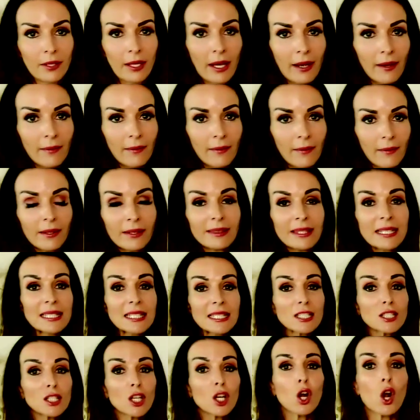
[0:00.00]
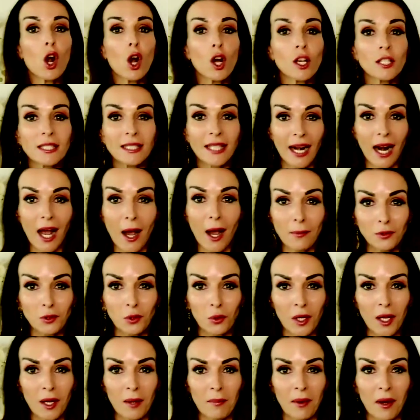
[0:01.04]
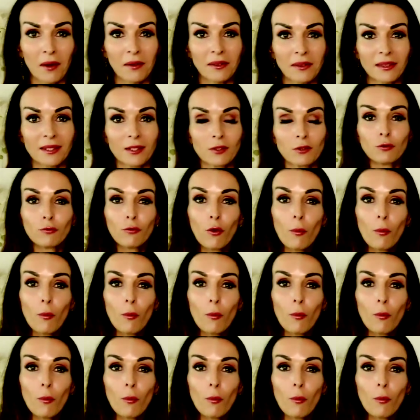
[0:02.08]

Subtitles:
Okay, this is the cost that I'm talking about